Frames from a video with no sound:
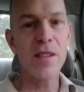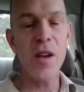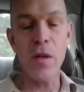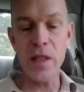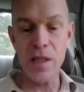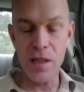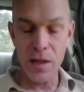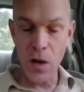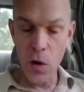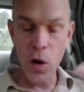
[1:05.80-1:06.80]
So
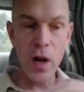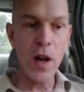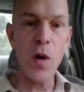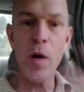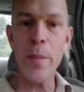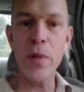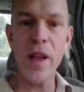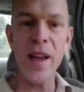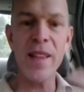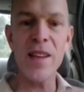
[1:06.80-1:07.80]
let's quit
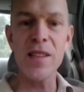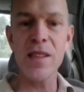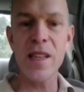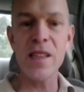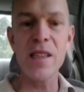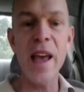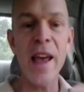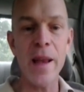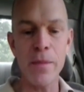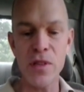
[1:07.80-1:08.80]
playing these
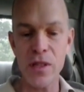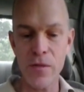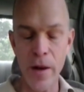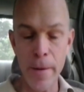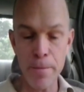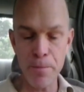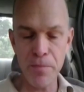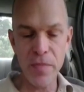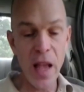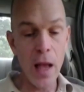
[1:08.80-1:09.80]
games, right?
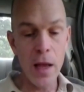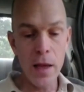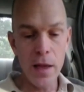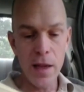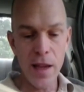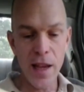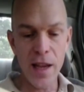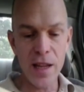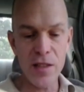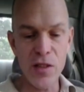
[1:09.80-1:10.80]

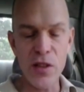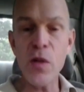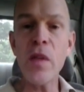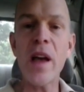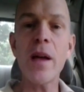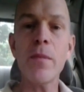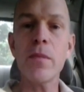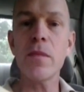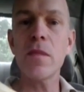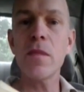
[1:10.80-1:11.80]
And to do that,